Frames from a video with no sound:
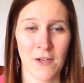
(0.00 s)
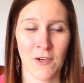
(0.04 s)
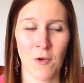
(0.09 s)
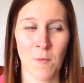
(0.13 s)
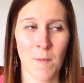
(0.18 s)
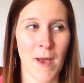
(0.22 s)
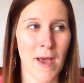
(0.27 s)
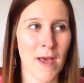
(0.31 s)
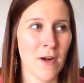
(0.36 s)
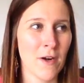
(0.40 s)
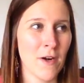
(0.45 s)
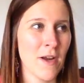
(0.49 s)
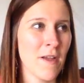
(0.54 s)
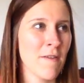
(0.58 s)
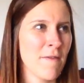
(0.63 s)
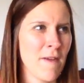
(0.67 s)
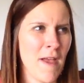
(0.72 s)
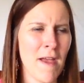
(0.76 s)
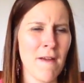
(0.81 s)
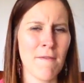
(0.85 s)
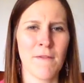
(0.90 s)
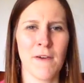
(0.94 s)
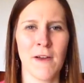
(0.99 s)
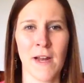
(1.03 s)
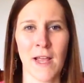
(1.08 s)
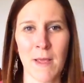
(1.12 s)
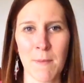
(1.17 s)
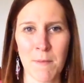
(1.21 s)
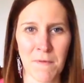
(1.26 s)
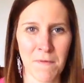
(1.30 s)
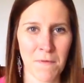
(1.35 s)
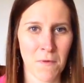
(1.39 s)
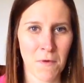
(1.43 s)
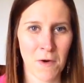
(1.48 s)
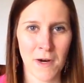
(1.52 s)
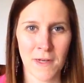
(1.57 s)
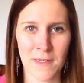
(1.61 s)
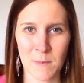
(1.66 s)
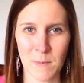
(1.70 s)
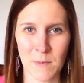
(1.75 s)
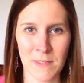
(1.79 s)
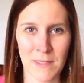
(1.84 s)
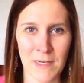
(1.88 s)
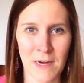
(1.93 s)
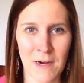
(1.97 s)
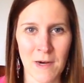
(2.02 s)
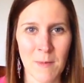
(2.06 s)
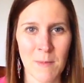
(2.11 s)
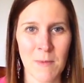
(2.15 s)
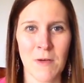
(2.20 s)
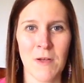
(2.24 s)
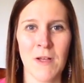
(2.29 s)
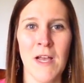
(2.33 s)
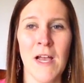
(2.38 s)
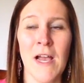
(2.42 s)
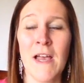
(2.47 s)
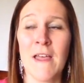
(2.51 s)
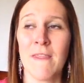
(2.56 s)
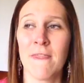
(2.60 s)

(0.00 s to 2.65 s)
no matter if every night before has been terrible.